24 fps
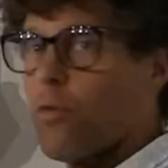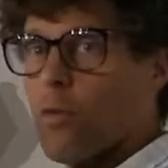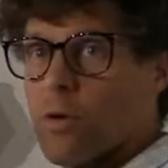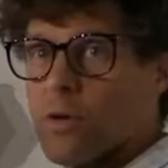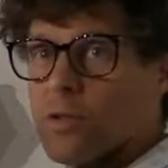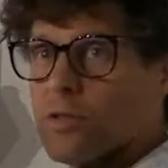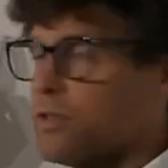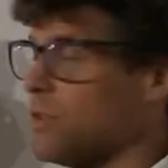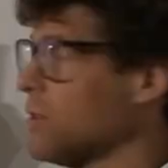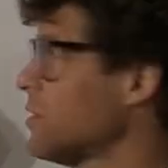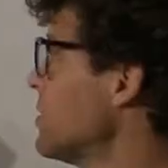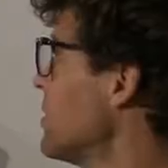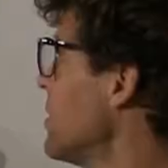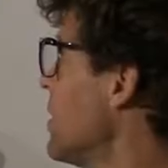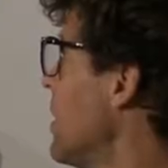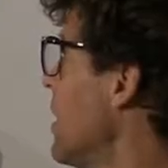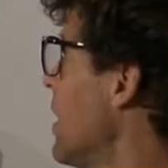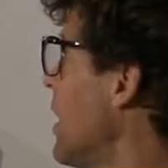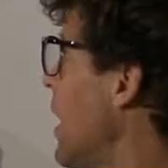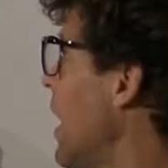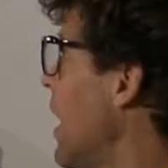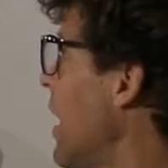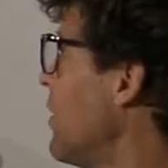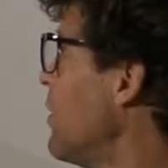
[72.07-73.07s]
force
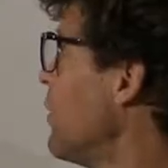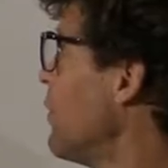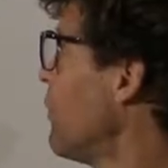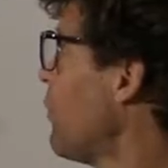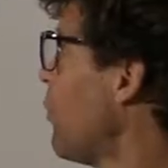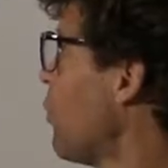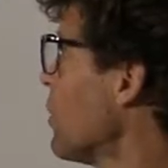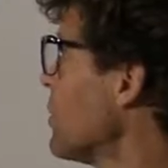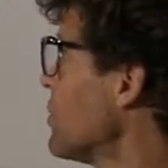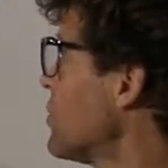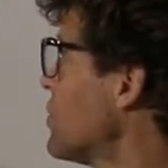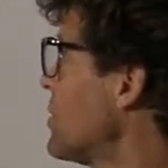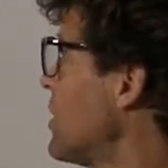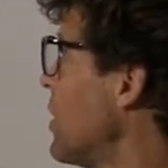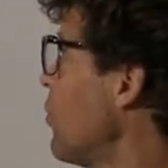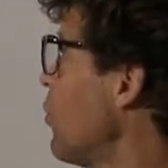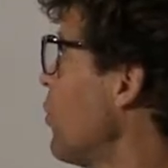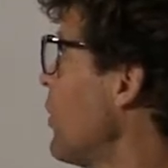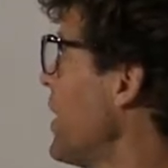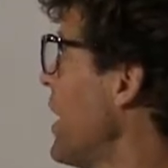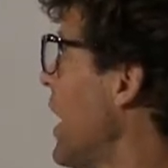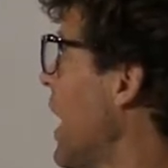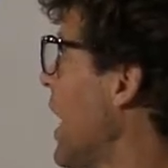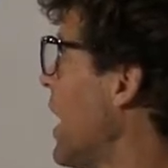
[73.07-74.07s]
and the force
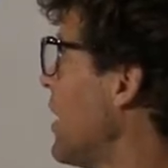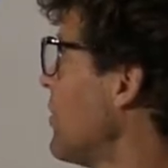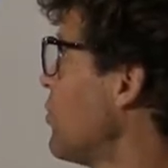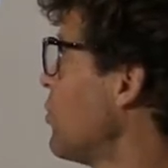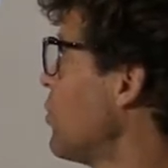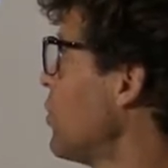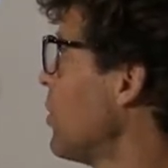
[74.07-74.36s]
that we had